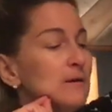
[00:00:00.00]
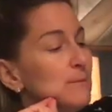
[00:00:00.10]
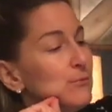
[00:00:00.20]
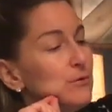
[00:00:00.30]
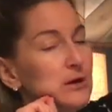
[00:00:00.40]

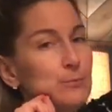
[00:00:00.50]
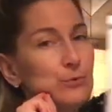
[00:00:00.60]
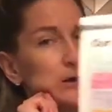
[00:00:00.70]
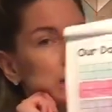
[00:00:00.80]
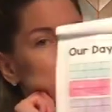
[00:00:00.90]

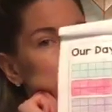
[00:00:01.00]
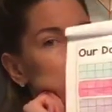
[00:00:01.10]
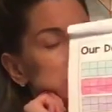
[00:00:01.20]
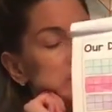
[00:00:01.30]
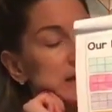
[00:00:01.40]
Pretty all
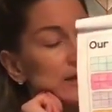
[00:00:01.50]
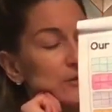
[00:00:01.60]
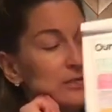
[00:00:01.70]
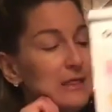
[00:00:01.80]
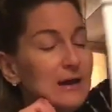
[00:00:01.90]

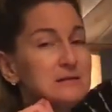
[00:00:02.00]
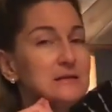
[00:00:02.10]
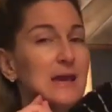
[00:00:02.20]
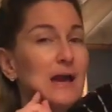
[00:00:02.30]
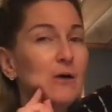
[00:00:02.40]
together. Let's
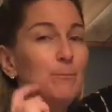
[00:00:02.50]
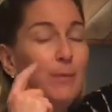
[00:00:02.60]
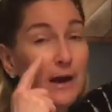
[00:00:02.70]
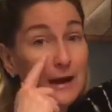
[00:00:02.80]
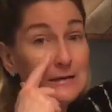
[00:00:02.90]
count
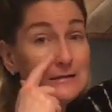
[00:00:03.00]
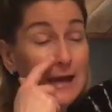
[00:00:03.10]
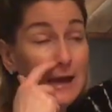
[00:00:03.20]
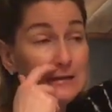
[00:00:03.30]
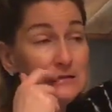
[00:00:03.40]
by
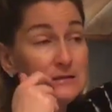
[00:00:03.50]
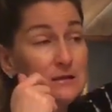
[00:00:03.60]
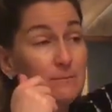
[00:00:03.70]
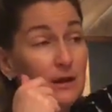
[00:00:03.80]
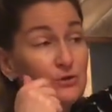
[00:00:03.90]
tens to
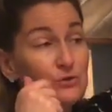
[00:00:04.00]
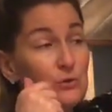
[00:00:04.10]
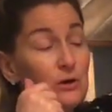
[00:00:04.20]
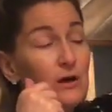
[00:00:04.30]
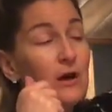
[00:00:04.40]
make
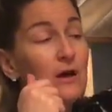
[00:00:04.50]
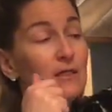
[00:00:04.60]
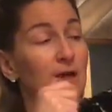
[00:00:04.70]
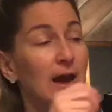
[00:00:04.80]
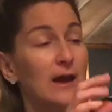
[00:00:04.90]
sure
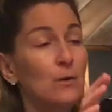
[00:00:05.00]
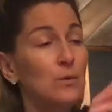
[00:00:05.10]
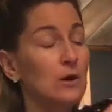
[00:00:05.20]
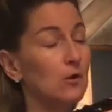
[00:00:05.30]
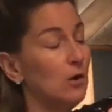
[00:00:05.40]
that we
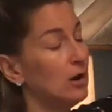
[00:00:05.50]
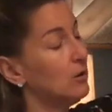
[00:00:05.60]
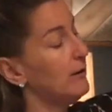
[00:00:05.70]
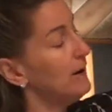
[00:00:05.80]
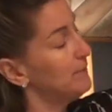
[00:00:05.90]
are all
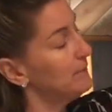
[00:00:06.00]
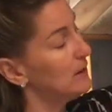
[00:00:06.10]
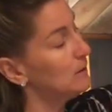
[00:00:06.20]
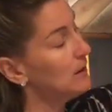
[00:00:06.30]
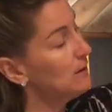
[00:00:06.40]
caught up. Here
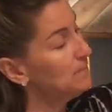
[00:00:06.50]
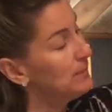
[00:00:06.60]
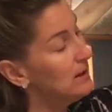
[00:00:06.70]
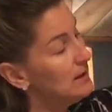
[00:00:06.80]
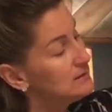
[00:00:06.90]
we go.
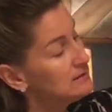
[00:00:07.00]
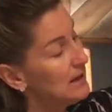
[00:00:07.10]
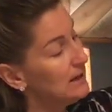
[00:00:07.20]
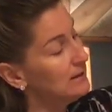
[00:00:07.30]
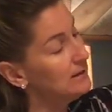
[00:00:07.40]

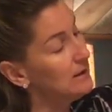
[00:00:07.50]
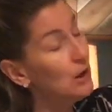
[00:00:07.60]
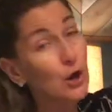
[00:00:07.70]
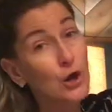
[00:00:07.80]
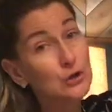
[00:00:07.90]
10,
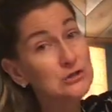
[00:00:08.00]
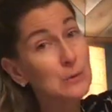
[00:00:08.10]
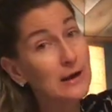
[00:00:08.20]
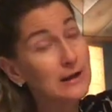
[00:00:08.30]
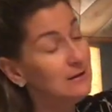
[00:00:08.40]

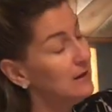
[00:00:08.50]
20,